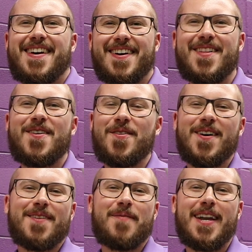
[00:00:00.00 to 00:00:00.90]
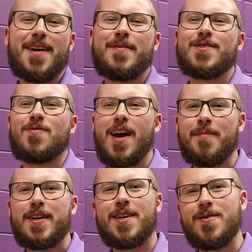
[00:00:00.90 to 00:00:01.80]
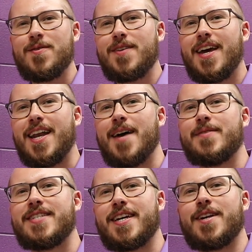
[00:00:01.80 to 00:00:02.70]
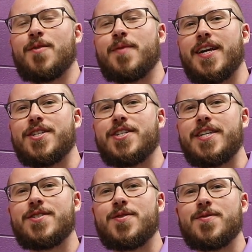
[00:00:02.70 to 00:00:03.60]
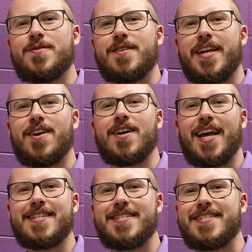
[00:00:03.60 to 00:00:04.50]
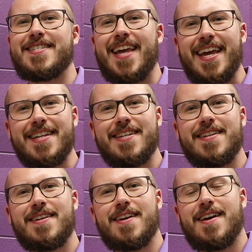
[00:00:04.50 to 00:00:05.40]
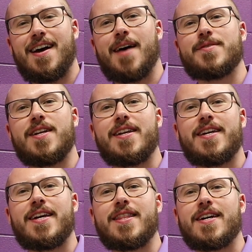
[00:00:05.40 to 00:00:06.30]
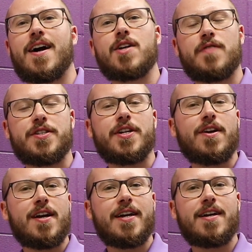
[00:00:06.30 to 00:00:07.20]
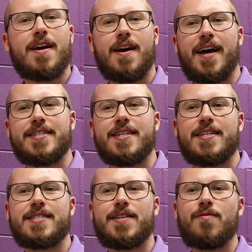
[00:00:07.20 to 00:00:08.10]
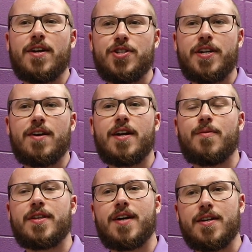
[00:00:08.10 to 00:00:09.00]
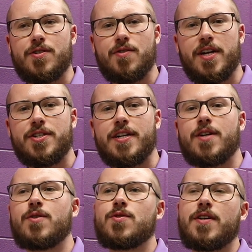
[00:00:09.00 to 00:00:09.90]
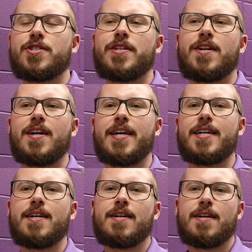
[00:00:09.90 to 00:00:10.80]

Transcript: Hello, my name is Ryan McCune and I'm a second year PhD student here at NC State. I'm studying in the College of Engineering as a civil engineering with a concentration in coastal engineering